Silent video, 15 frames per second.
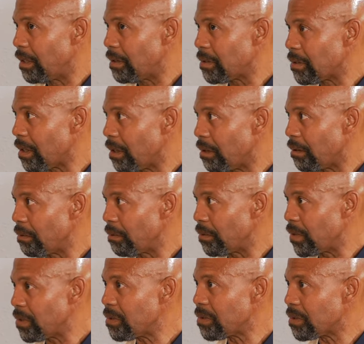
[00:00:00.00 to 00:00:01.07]
So
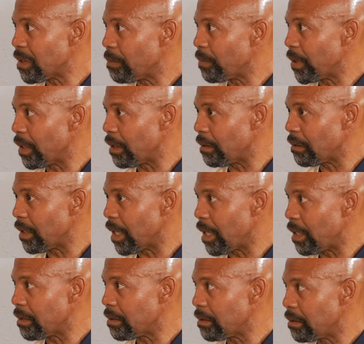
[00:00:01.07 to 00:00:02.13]
this is something
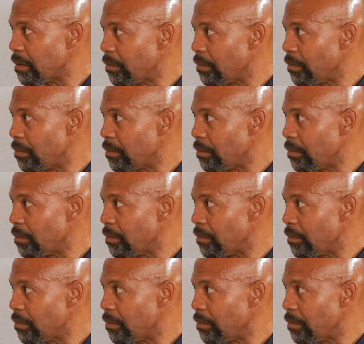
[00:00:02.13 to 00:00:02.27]
that